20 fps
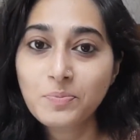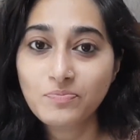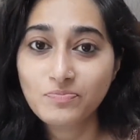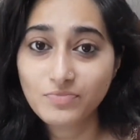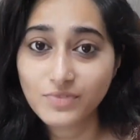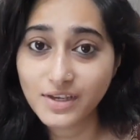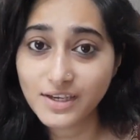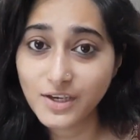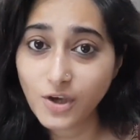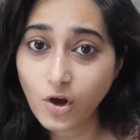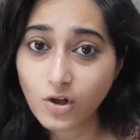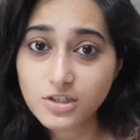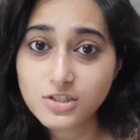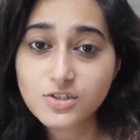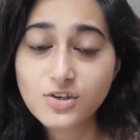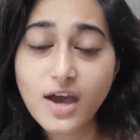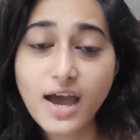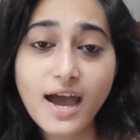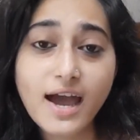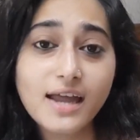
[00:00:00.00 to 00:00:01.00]
Mm, he
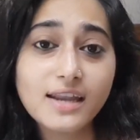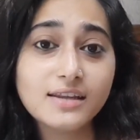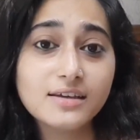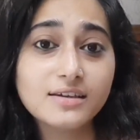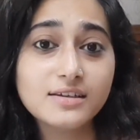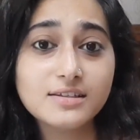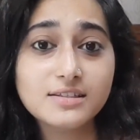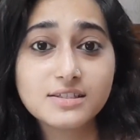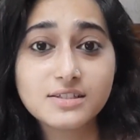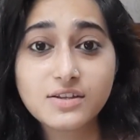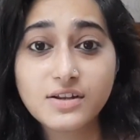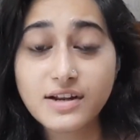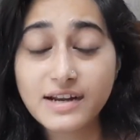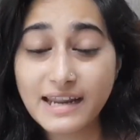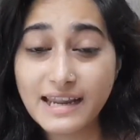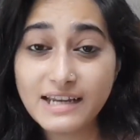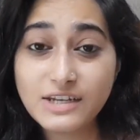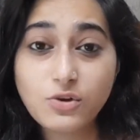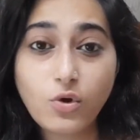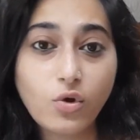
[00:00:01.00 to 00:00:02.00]
also had his
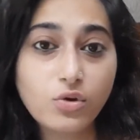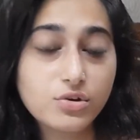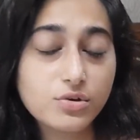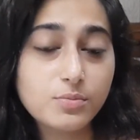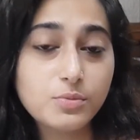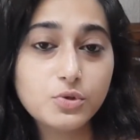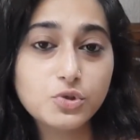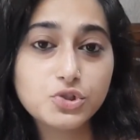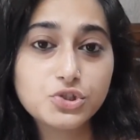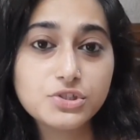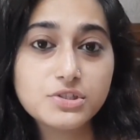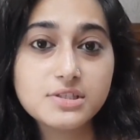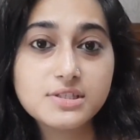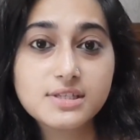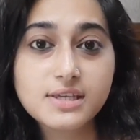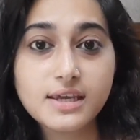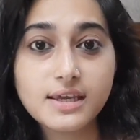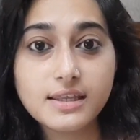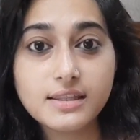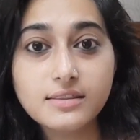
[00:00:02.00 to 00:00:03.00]
great
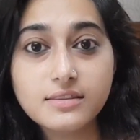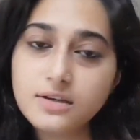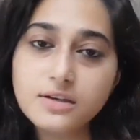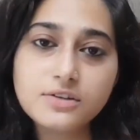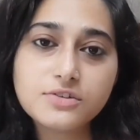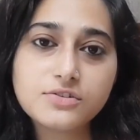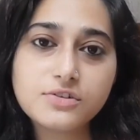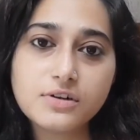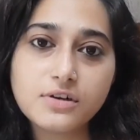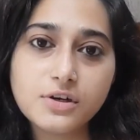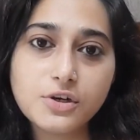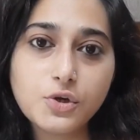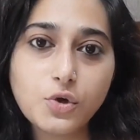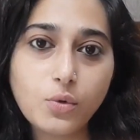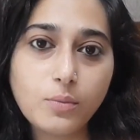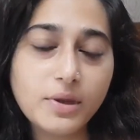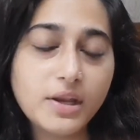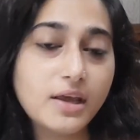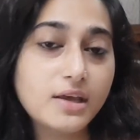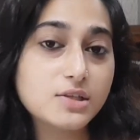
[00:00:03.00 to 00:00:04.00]
contributions in the literary
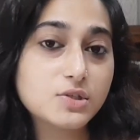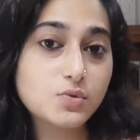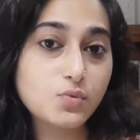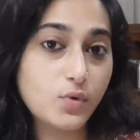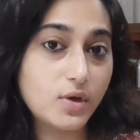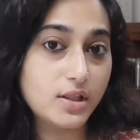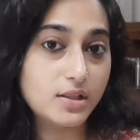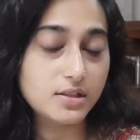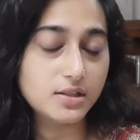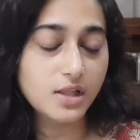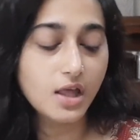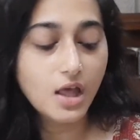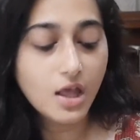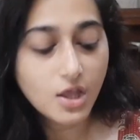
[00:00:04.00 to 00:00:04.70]
domain as well.